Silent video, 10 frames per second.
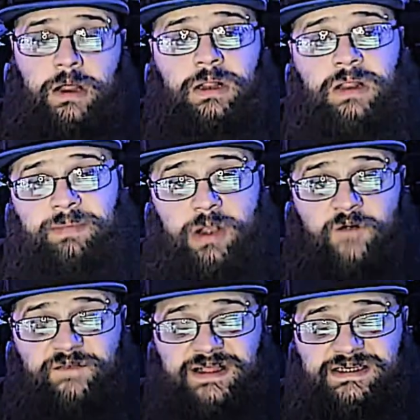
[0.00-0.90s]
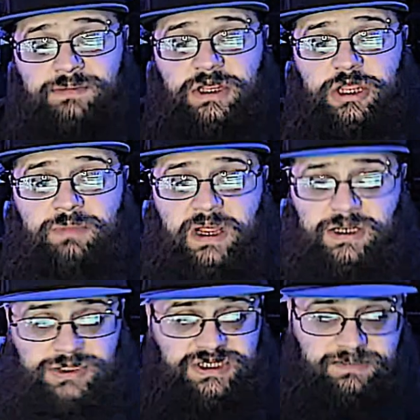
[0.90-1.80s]
Let me know if that's something you'd be
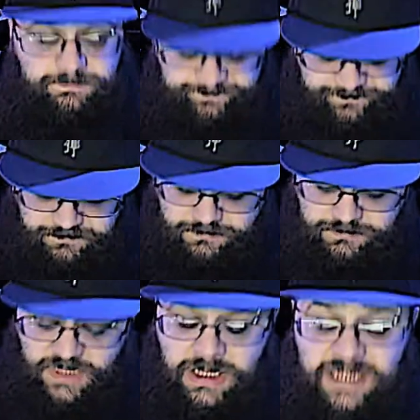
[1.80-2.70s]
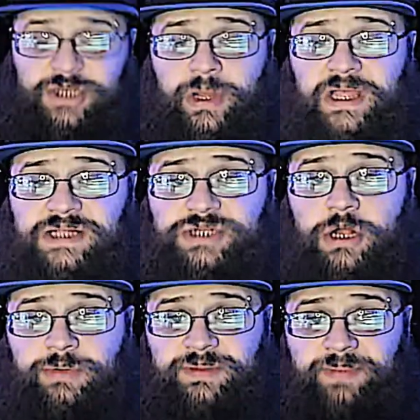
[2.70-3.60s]
interested in. Let's go ahead and get started
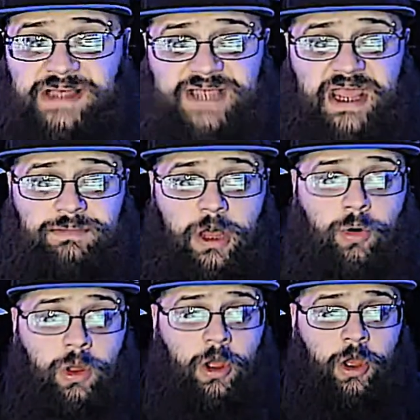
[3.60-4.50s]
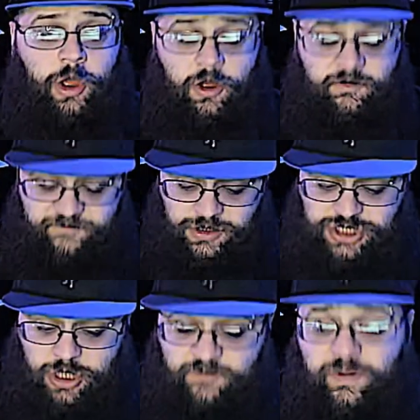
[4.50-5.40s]
with the base game, though. First
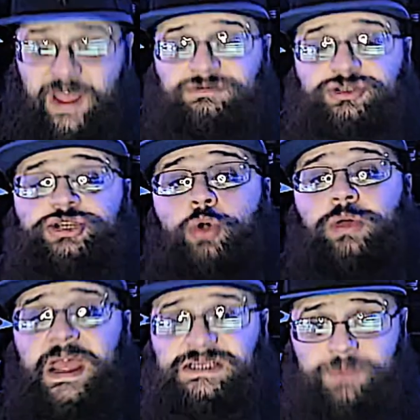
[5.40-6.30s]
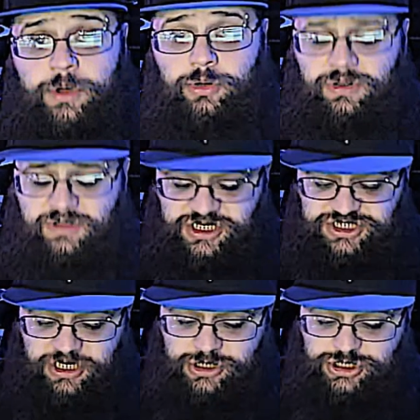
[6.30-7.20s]
off, we have Showcase Mode. This
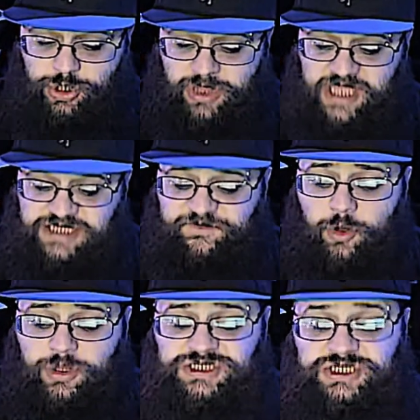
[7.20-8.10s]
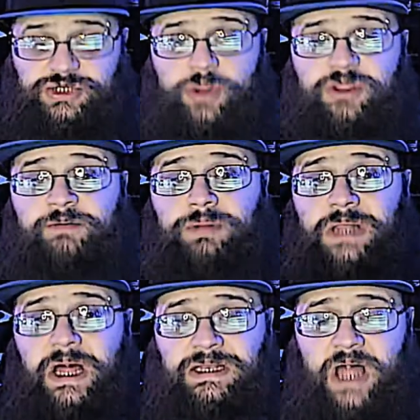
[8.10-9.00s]
year's Showcase focuses on the
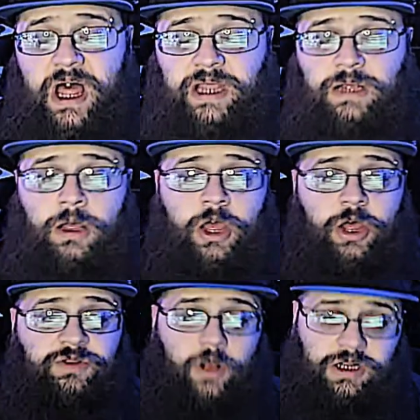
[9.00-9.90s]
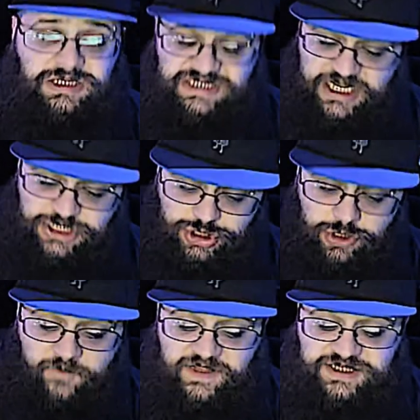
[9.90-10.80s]
Bloodline. There are 6
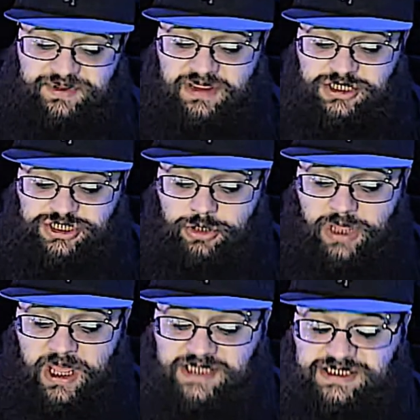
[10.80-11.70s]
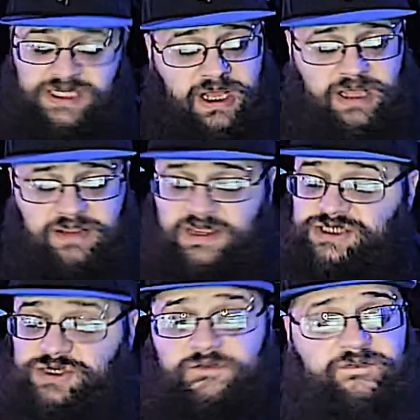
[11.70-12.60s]
trophies within the Showcase. These
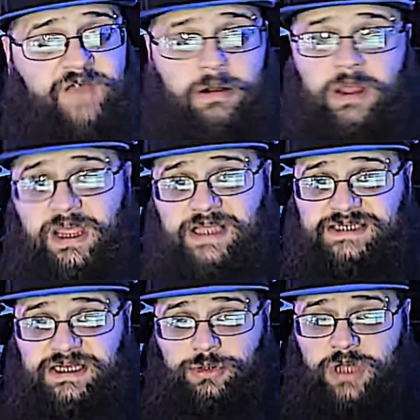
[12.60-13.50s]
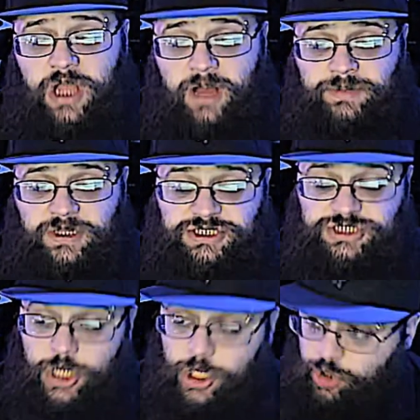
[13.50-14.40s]
are very easy to accomplish.
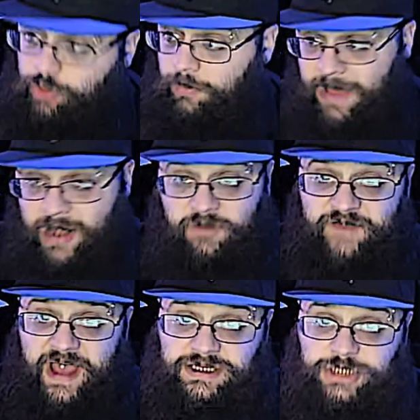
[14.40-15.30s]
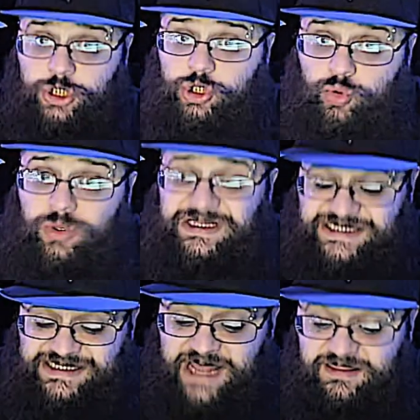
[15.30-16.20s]
Matter of fact, you can
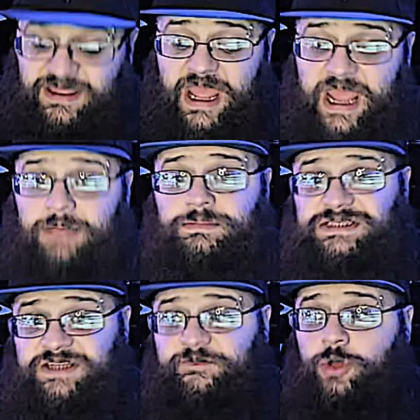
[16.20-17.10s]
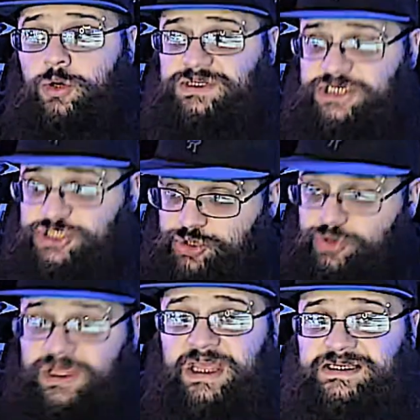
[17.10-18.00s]
set the game's difficulty to
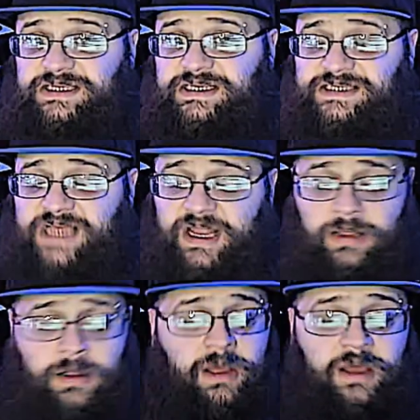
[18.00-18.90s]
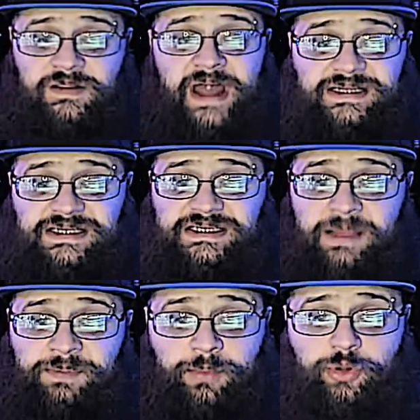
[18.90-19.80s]
the easiest setting. That is
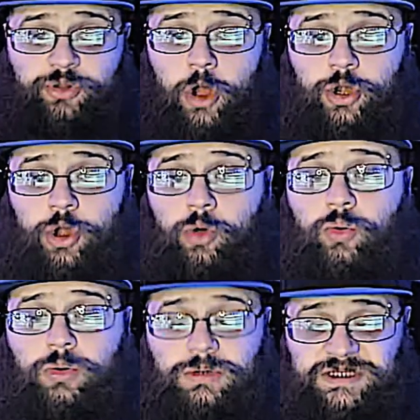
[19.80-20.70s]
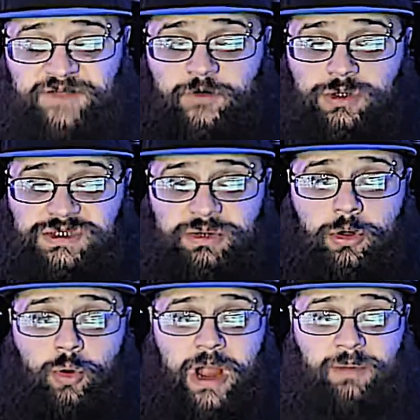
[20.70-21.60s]
acceptable. There are no difficulty
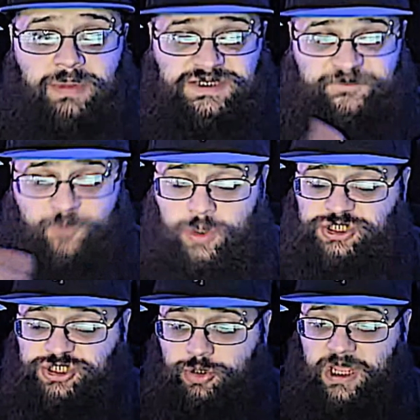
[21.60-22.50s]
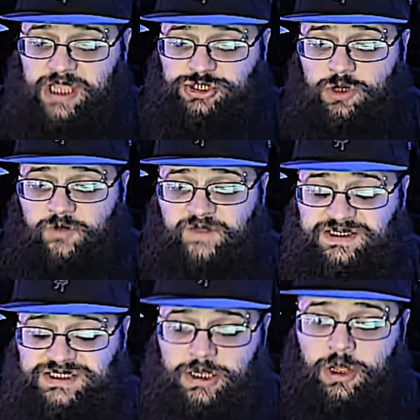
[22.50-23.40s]
requirements for the Showcase trophies.